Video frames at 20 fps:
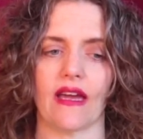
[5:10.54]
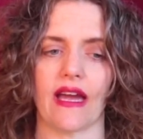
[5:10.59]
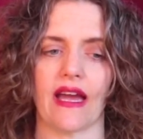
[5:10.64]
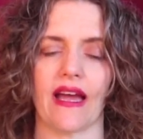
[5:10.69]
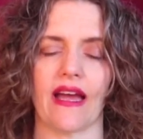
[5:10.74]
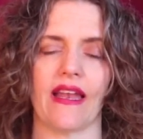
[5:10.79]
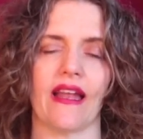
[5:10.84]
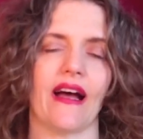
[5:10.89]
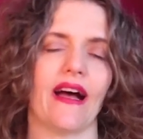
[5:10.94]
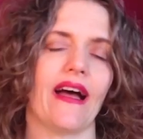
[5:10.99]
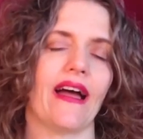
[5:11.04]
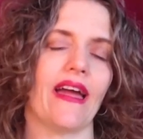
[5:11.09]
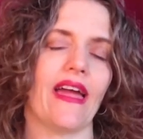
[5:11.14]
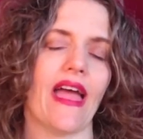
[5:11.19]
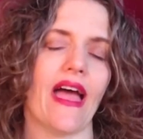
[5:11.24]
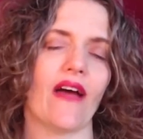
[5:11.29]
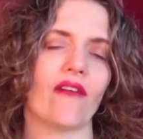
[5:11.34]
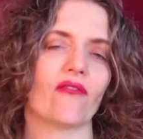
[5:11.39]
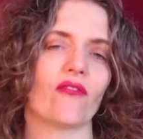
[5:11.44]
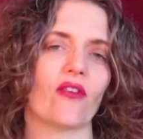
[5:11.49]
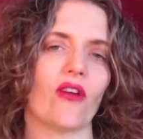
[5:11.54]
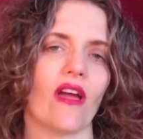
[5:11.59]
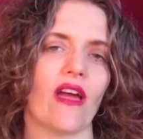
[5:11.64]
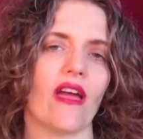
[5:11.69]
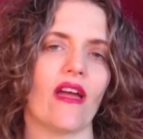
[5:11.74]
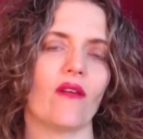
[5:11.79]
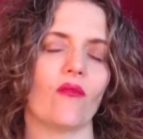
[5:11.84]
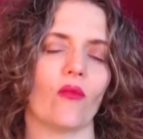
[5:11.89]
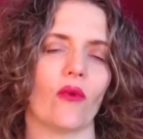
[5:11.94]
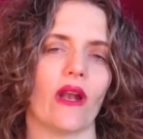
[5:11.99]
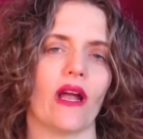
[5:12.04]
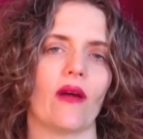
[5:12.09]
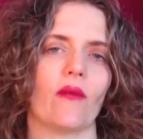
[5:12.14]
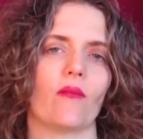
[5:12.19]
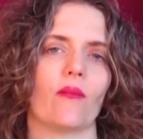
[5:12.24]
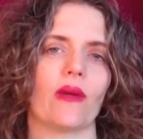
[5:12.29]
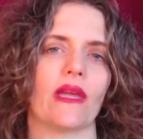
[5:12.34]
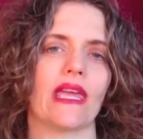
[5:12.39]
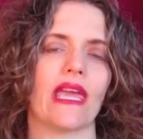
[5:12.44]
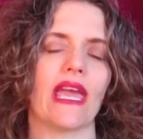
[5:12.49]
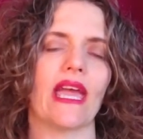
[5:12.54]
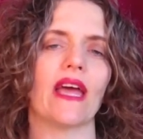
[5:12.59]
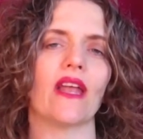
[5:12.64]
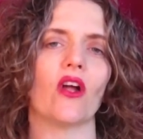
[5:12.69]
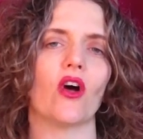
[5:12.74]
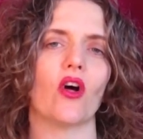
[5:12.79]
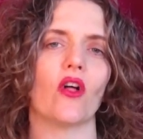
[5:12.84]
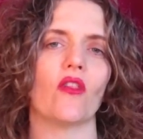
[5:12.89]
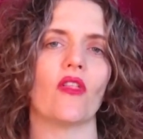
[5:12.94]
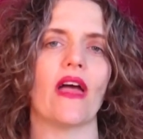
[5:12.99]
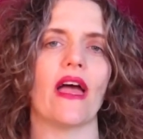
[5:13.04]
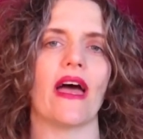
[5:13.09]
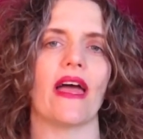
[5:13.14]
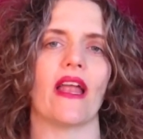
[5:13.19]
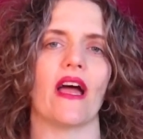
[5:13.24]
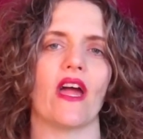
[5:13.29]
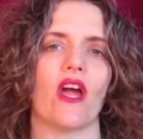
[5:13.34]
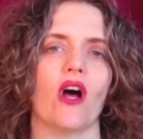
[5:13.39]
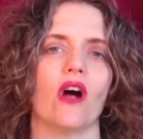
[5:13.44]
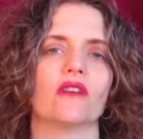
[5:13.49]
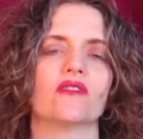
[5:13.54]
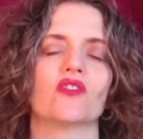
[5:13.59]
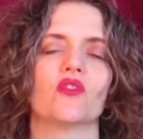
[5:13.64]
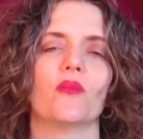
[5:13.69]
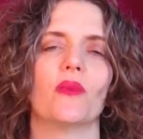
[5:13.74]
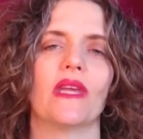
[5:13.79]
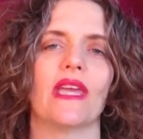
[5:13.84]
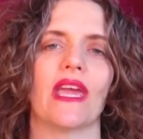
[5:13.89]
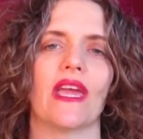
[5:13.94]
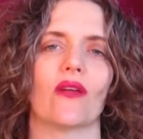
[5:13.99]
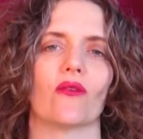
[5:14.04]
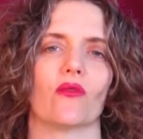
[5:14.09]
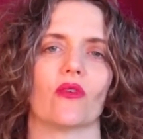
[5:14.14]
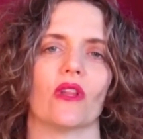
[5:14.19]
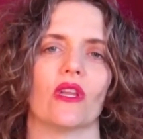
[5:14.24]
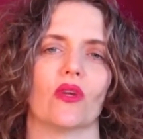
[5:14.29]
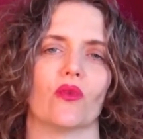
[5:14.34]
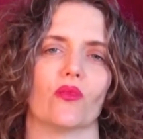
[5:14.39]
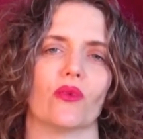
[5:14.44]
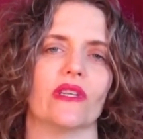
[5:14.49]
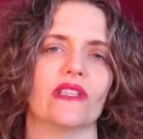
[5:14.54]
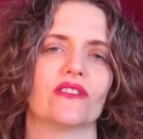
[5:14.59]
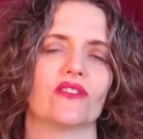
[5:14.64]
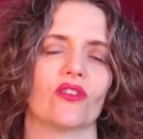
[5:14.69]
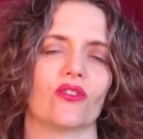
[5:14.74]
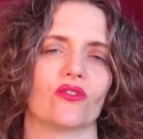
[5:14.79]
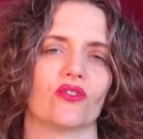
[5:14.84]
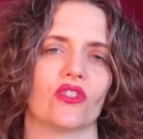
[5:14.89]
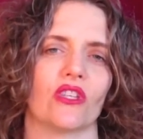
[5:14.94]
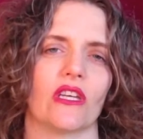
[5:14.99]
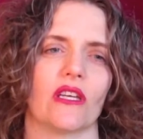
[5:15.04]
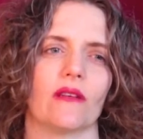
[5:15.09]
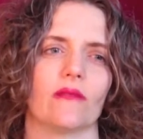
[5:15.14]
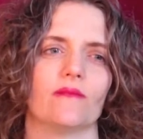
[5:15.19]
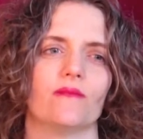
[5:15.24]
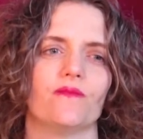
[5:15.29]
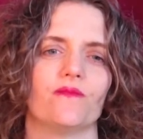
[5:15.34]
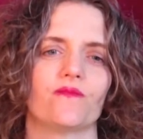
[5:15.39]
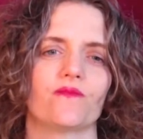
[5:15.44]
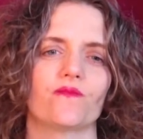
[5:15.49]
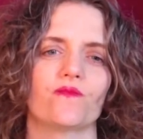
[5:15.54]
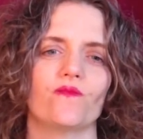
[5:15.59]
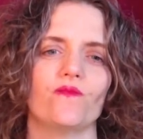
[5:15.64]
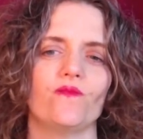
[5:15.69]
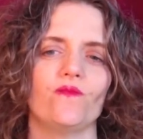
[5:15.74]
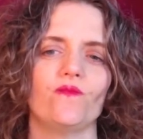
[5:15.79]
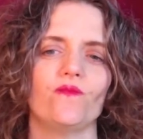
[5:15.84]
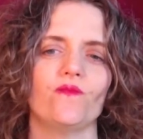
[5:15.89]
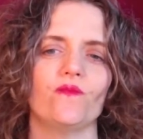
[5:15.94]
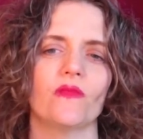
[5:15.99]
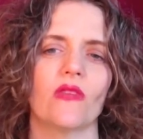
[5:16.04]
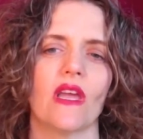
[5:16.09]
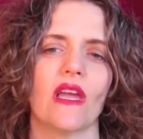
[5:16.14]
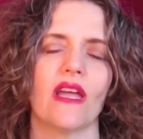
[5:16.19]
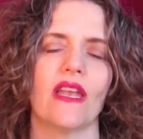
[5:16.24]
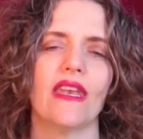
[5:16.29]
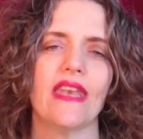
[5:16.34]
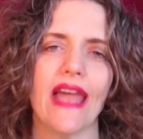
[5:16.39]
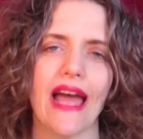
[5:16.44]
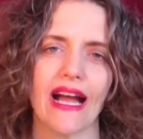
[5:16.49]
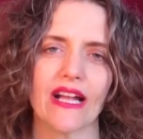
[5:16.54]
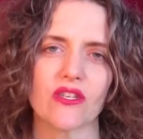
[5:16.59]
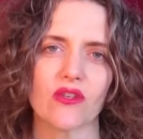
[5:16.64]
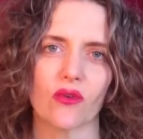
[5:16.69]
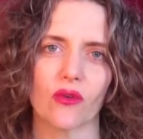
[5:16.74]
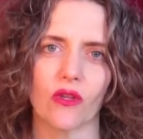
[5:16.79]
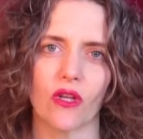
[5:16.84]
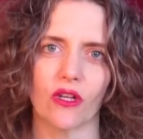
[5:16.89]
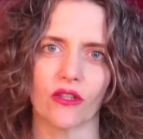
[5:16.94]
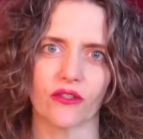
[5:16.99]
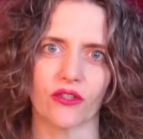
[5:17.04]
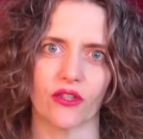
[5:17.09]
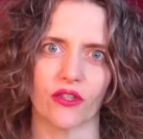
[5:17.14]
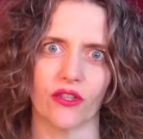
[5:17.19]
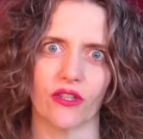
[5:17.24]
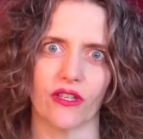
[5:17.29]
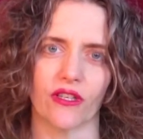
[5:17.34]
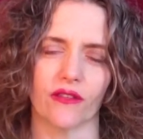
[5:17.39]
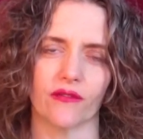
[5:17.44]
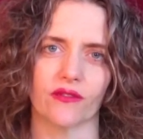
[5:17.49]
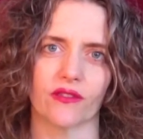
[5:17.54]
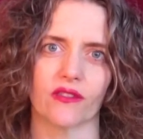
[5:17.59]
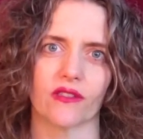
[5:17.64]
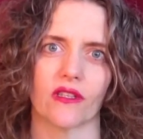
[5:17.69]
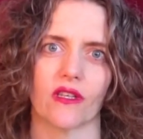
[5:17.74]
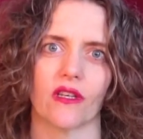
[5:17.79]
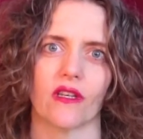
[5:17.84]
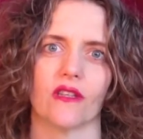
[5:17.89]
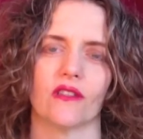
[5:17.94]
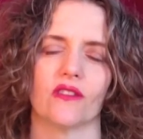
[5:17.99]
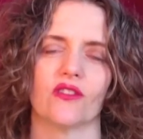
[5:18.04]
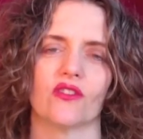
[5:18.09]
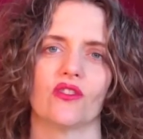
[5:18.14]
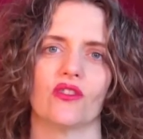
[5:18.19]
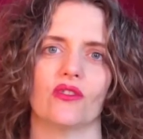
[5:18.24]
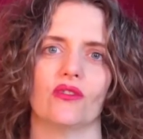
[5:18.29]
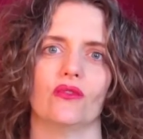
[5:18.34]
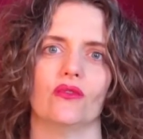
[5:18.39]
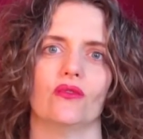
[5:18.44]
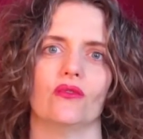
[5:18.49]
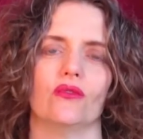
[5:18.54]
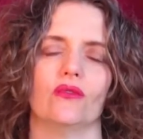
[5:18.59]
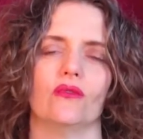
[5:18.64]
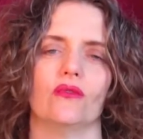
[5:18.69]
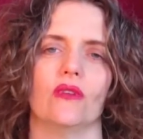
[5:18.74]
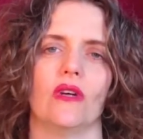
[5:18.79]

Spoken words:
And when I began all that, I also began really researching natural alternatives to,